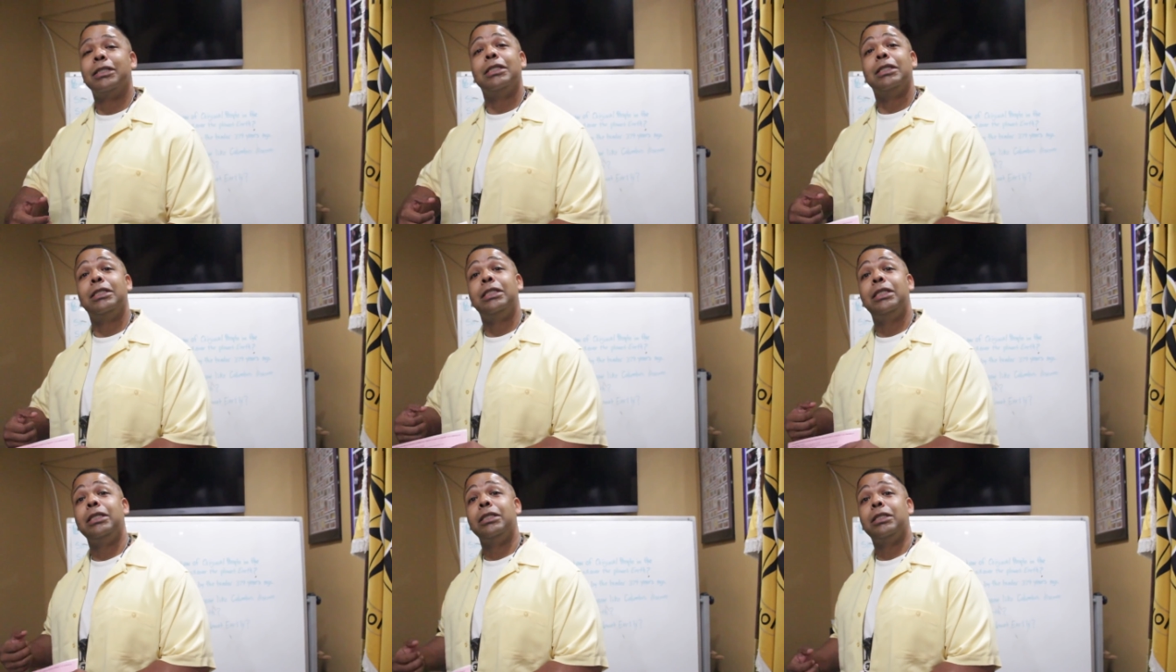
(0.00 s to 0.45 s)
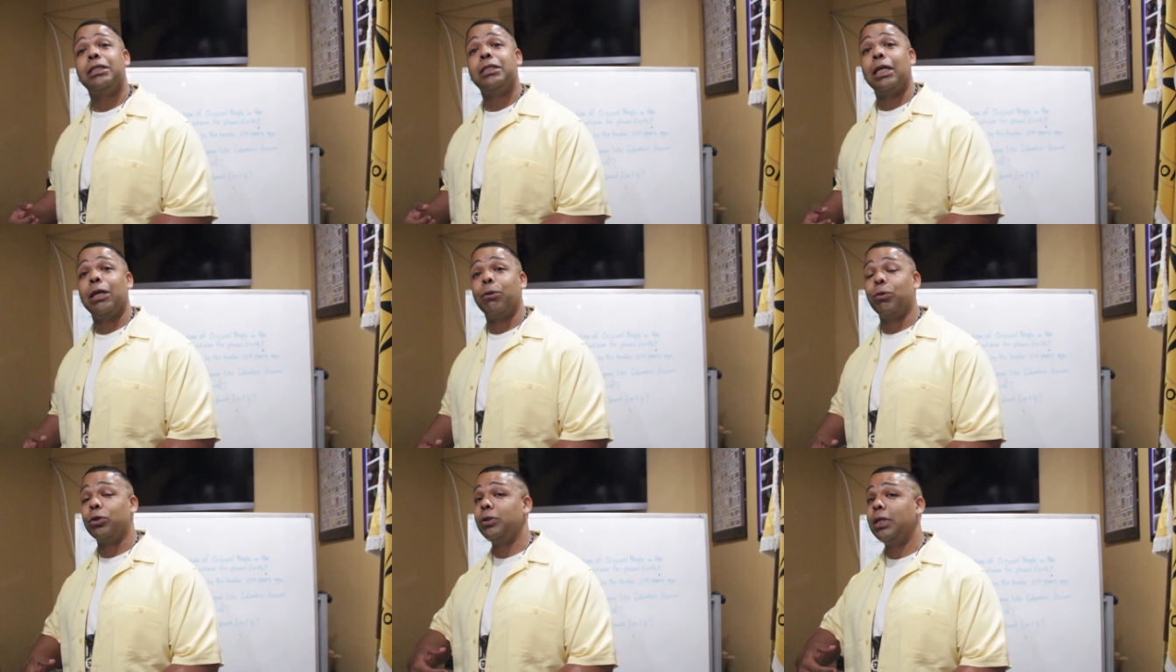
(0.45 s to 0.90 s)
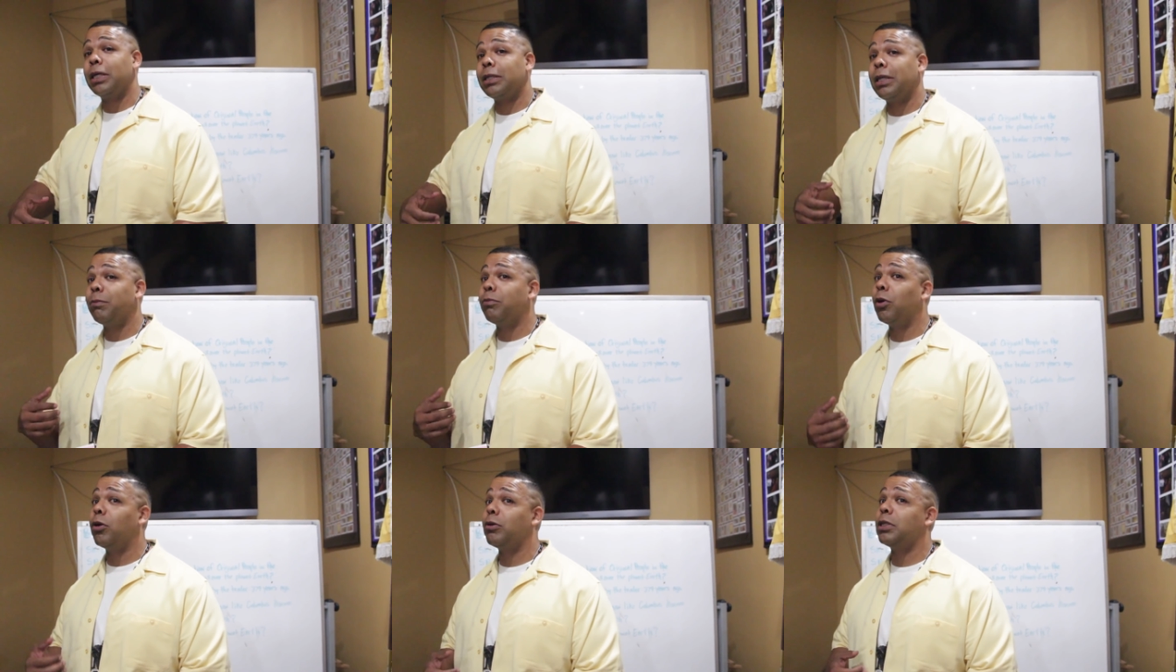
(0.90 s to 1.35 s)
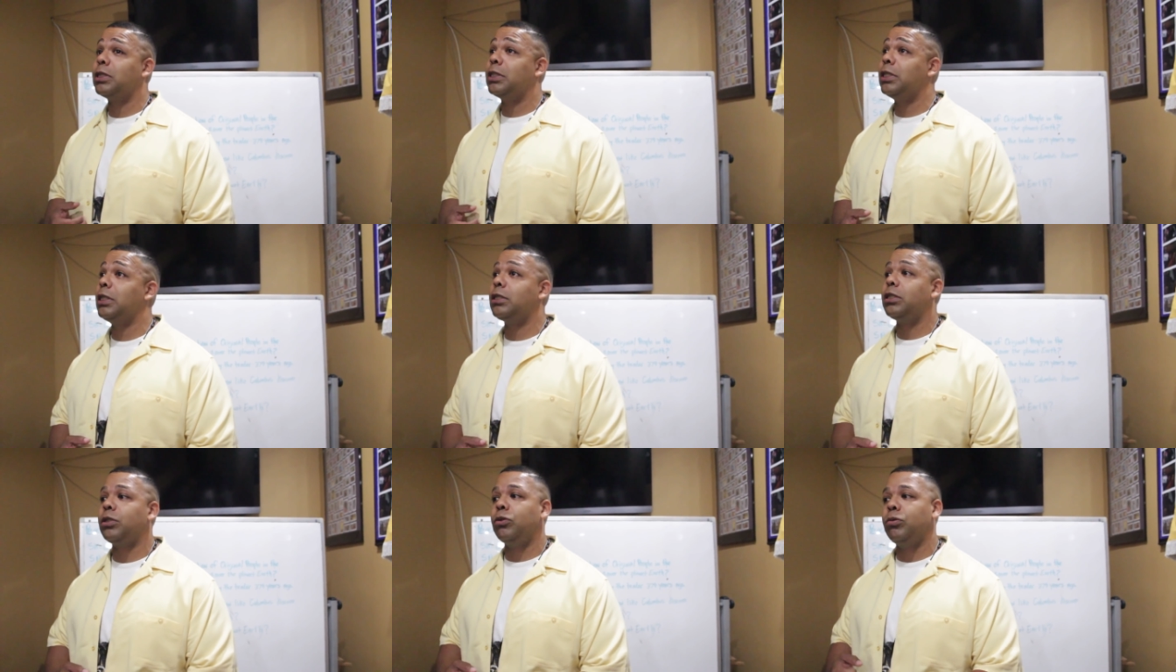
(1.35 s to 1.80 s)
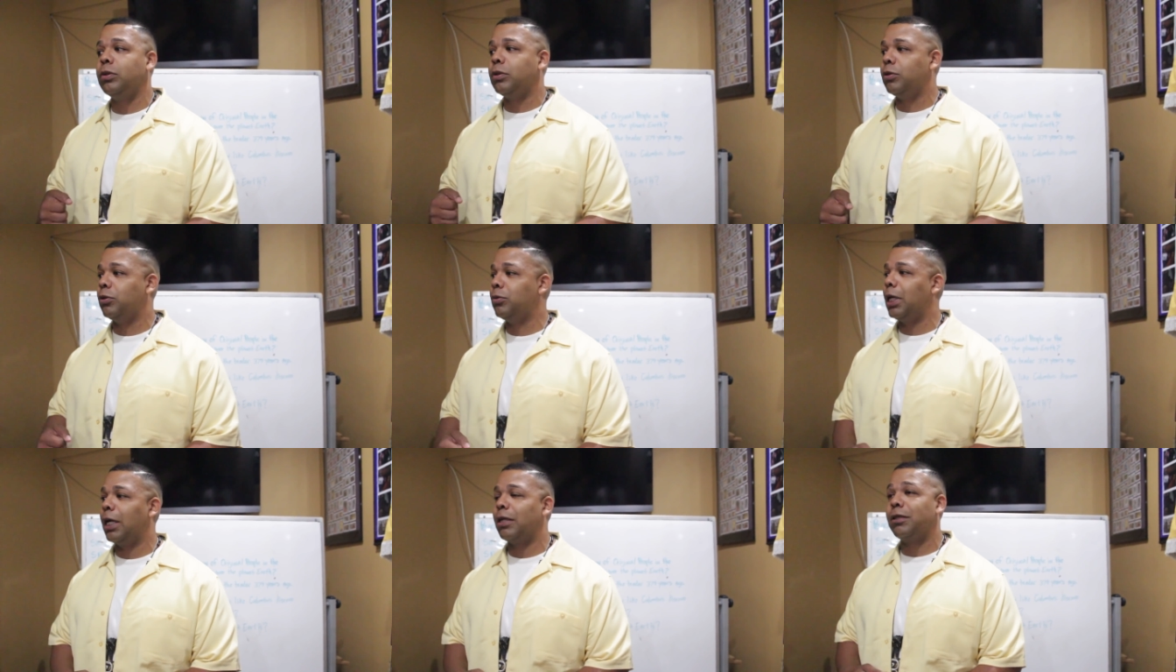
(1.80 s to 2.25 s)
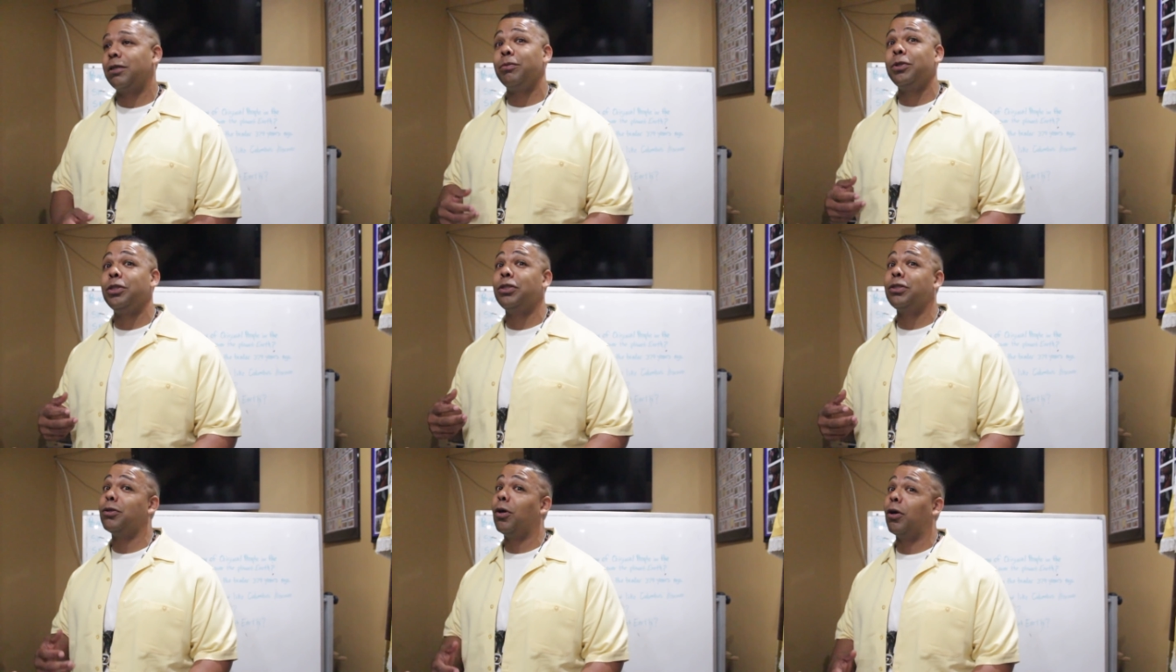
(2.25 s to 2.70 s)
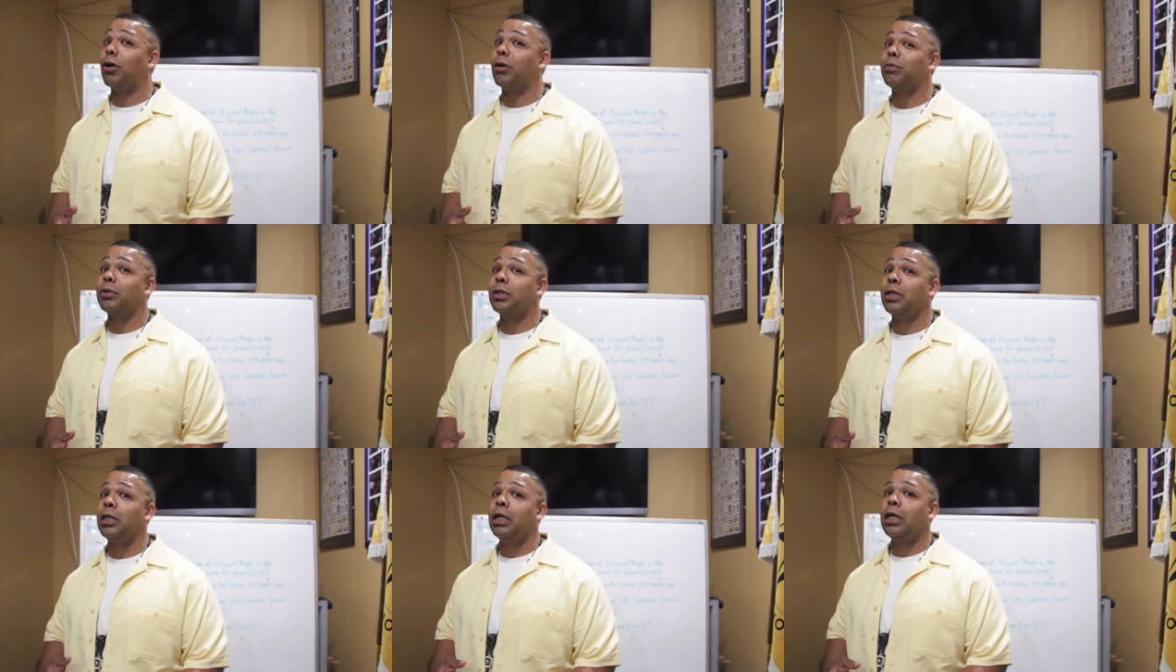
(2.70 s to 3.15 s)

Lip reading: is to teach. And when you got that burden to teach, you got to be sharp.